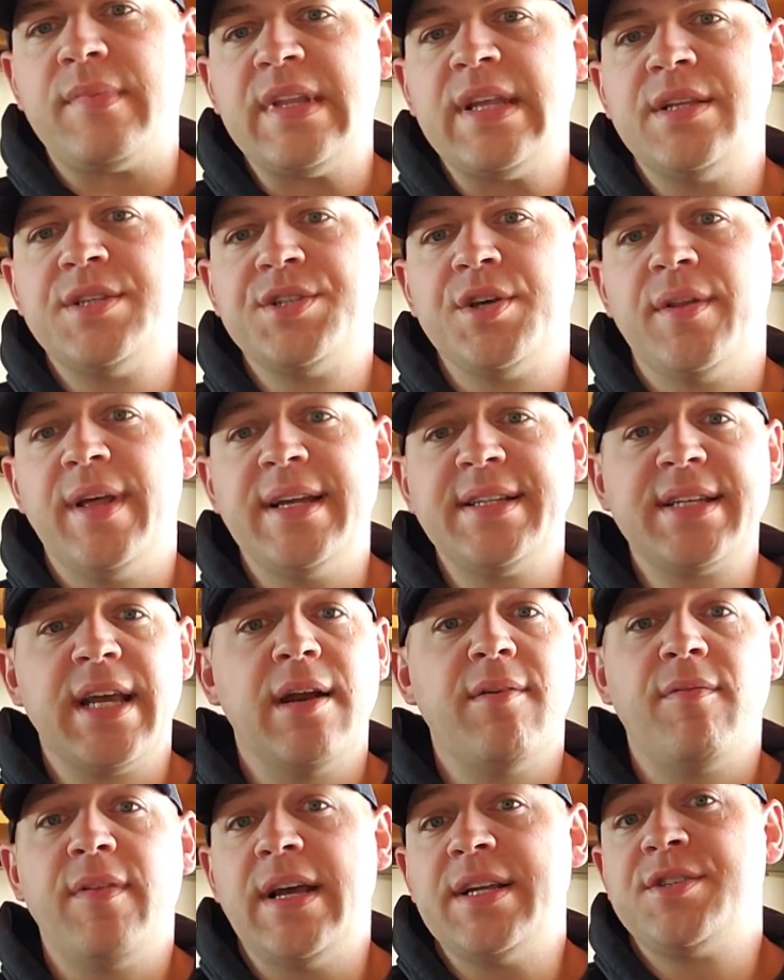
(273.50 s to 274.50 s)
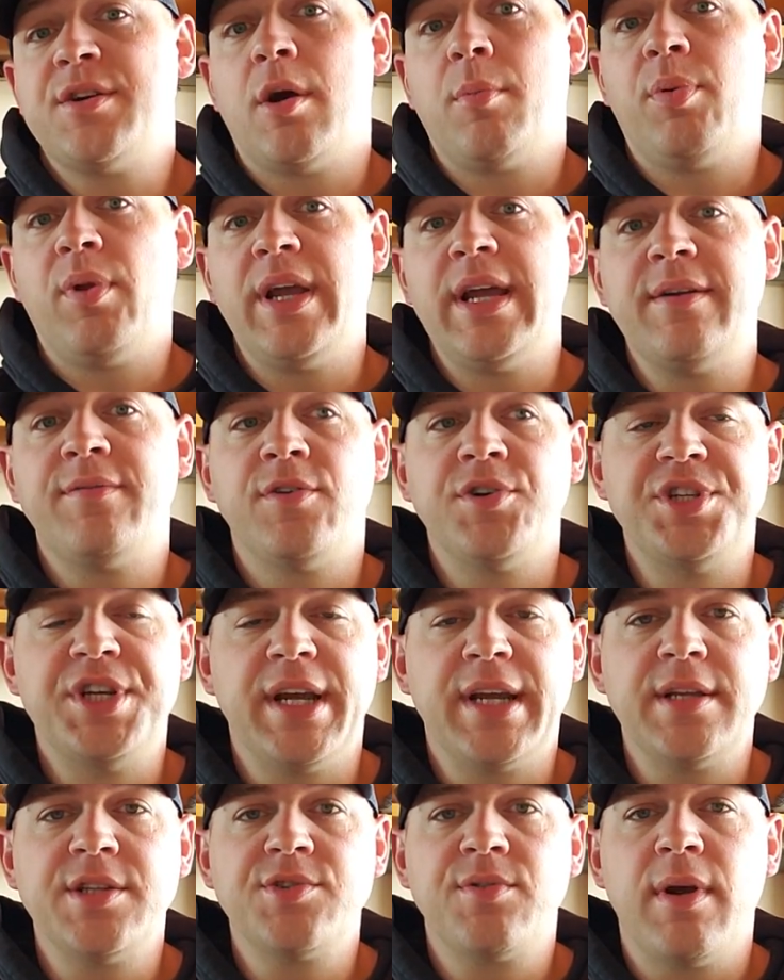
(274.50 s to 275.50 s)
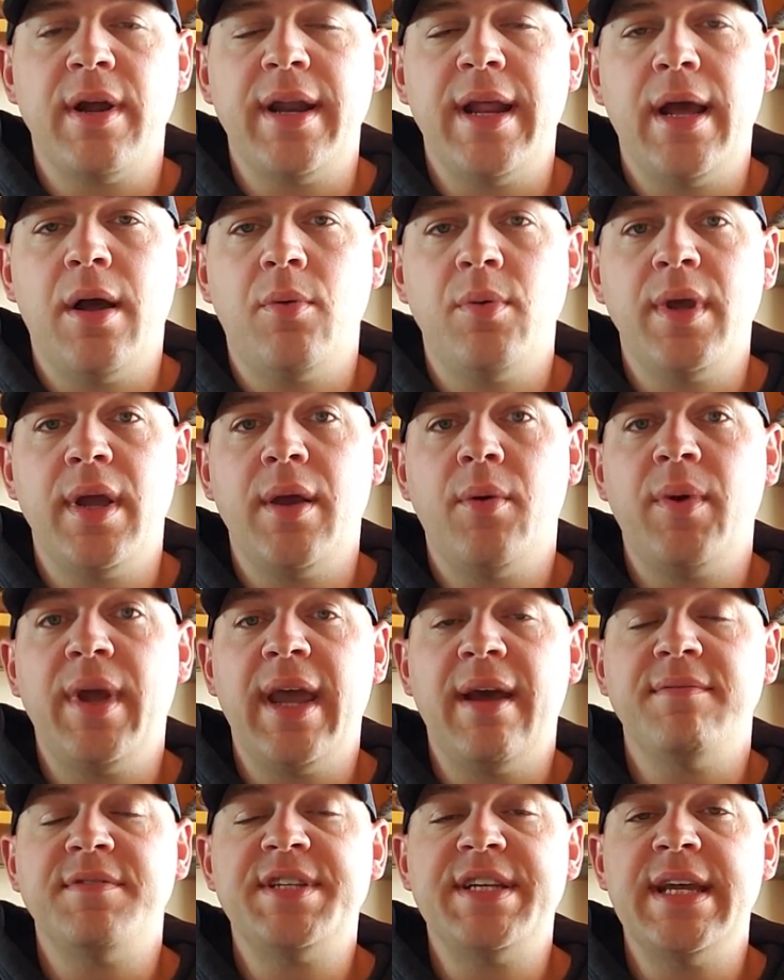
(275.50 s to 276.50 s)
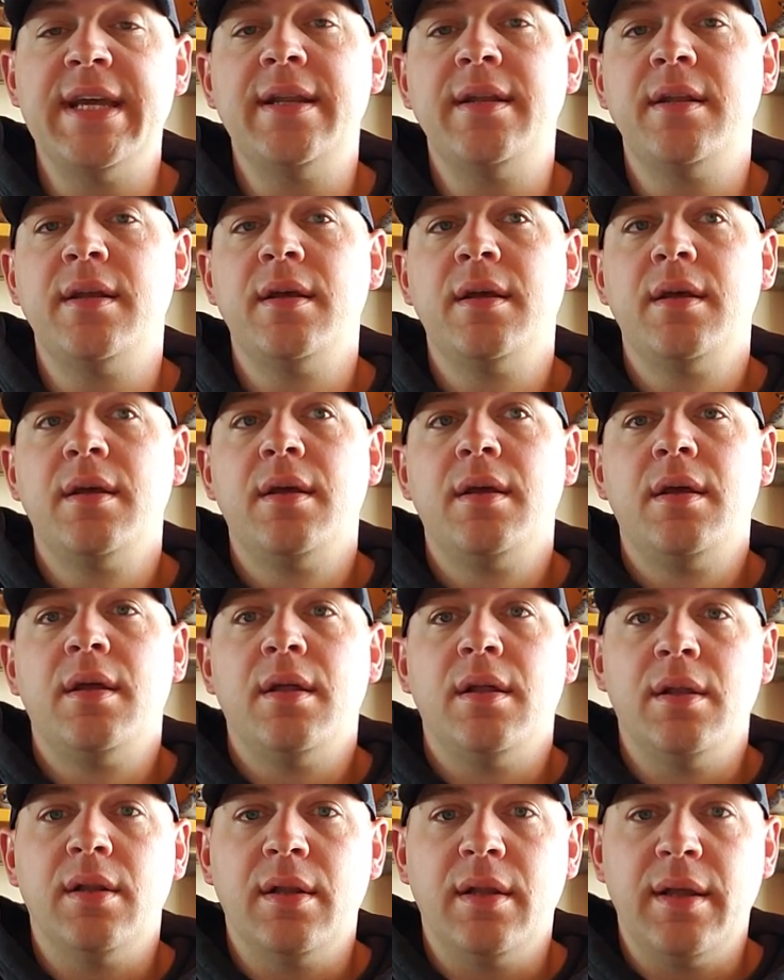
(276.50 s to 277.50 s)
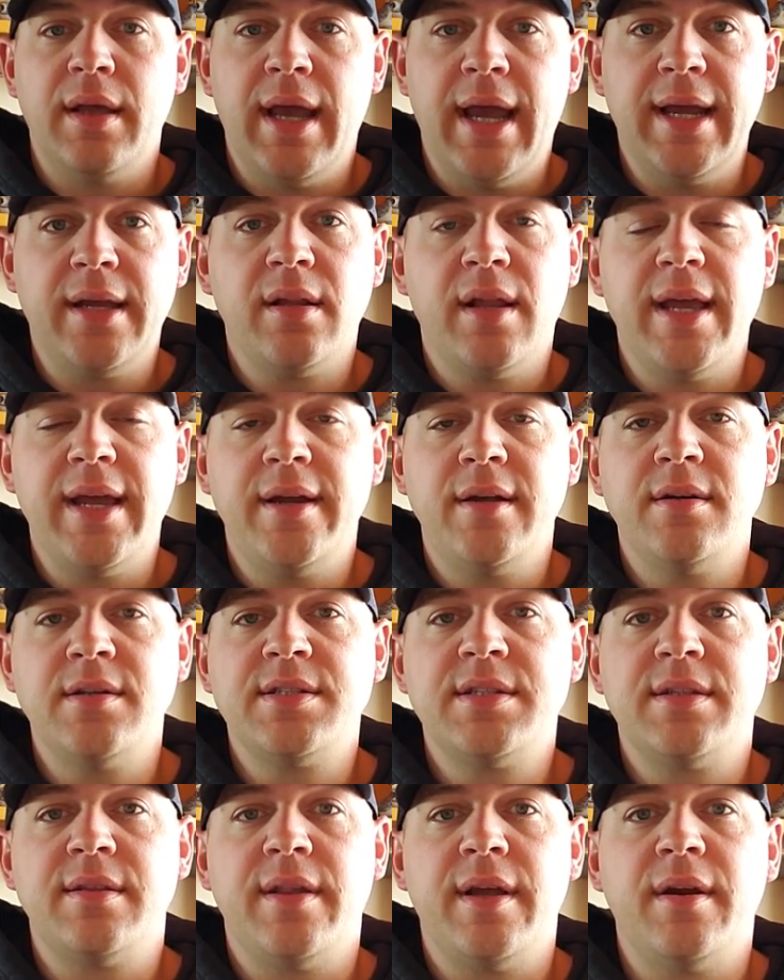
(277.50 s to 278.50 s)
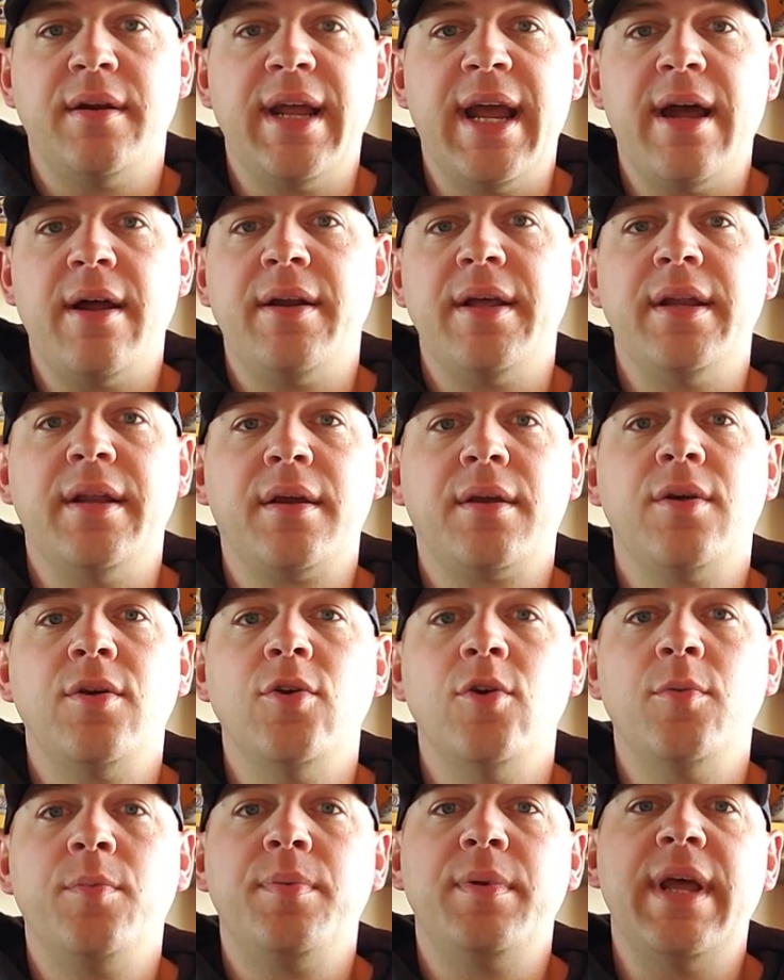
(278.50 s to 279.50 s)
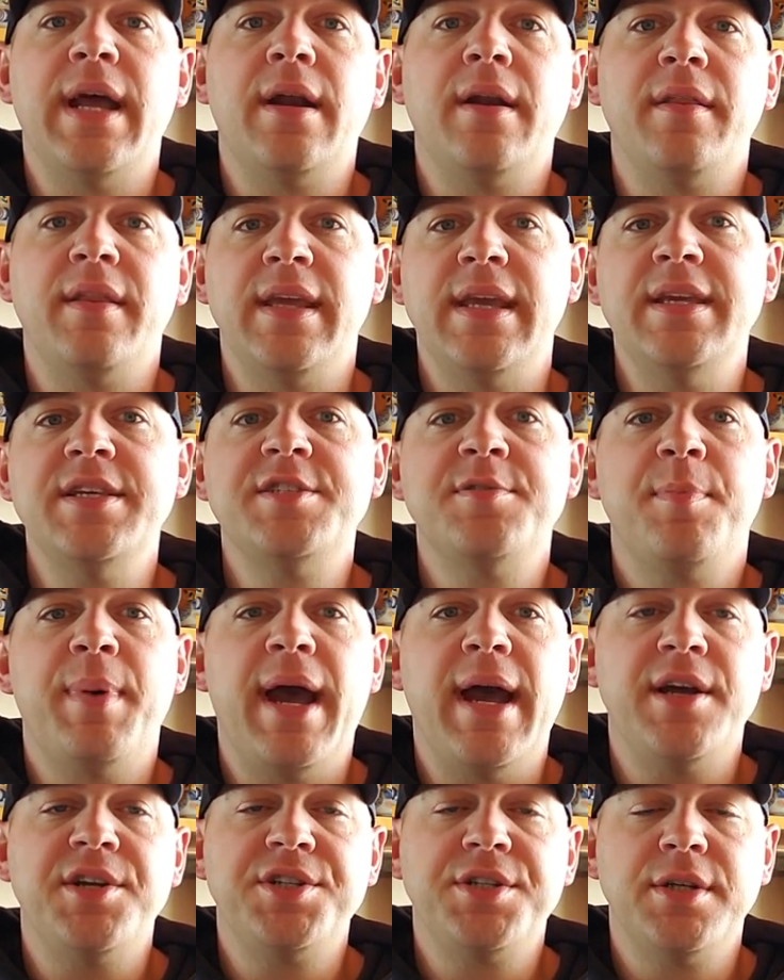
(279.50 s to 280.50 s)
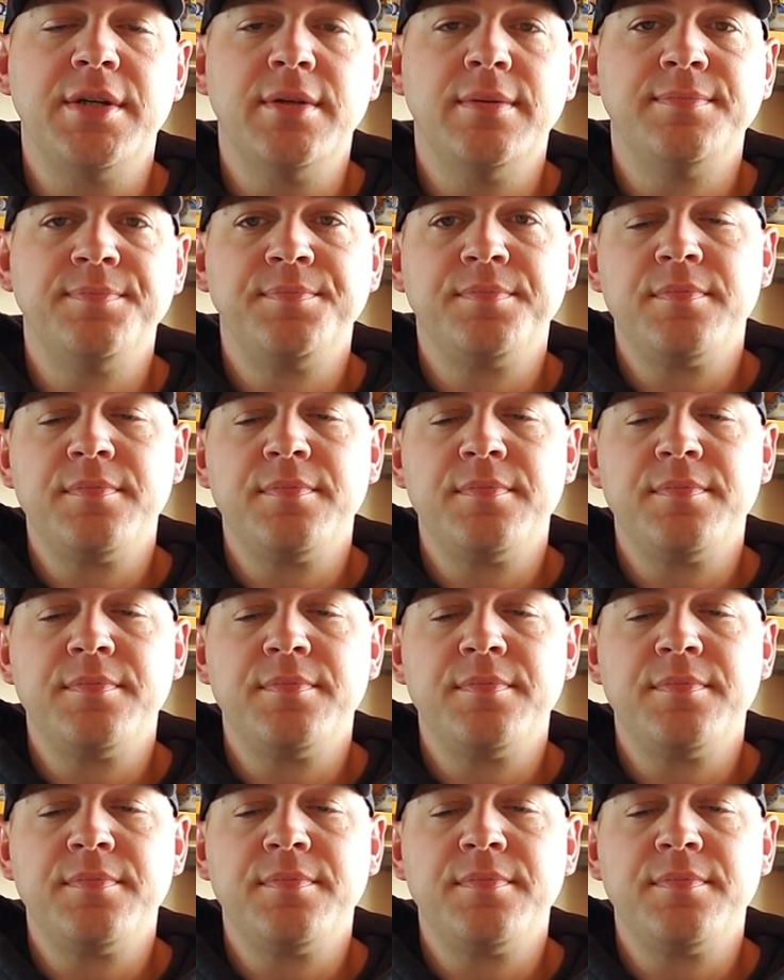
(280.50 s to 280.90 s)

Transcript: So that's our plan for chickens right now. We have 10 egg layers. They're down in a coop down in the east pasture.